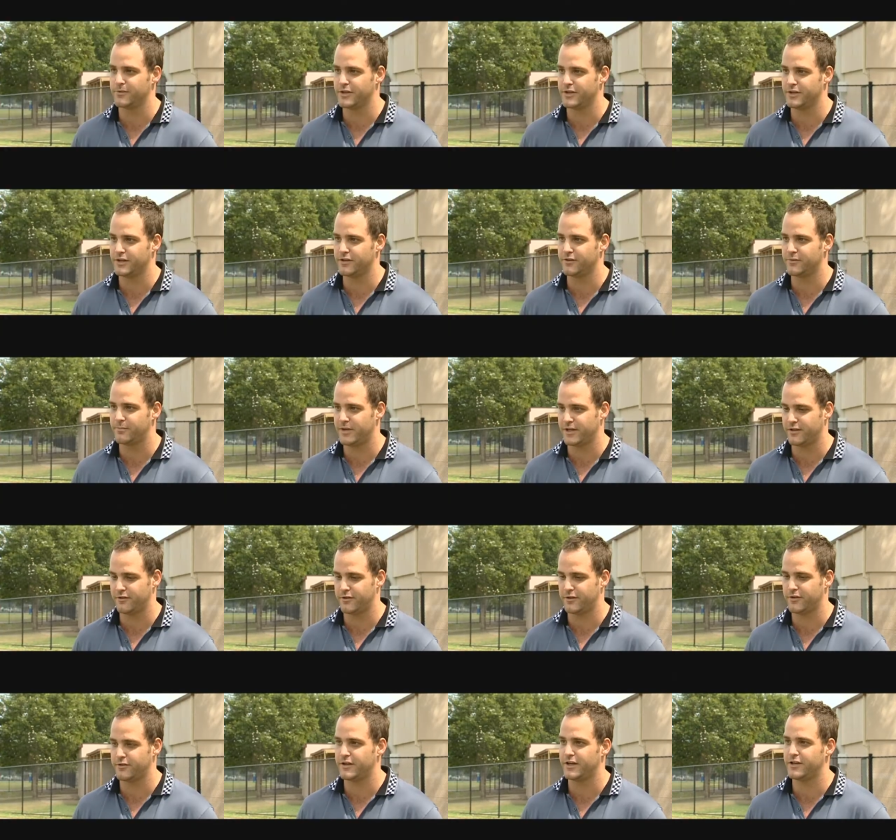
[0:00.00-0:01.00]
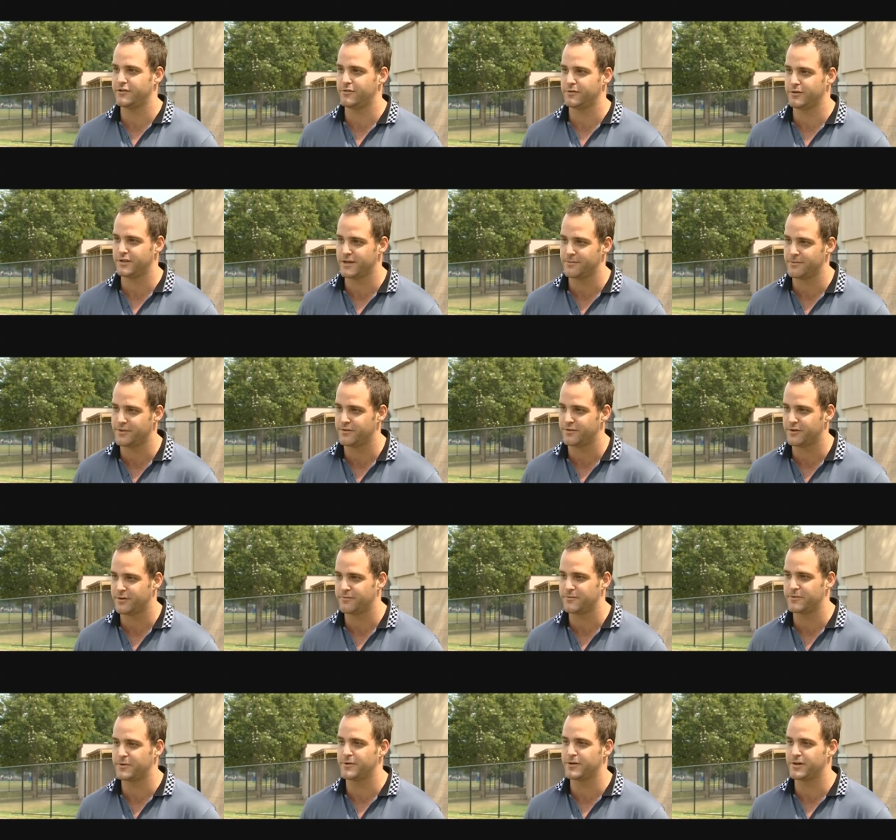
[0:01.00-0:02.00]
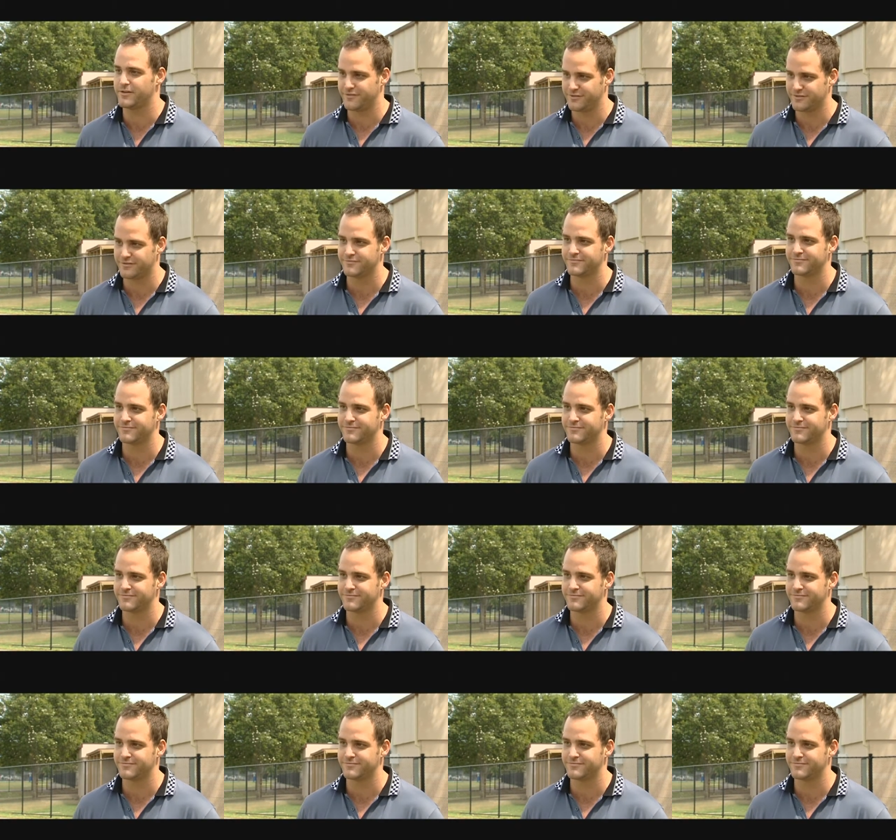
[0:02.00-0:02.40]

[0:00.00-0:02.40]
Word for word: We expect that they should come in the top five.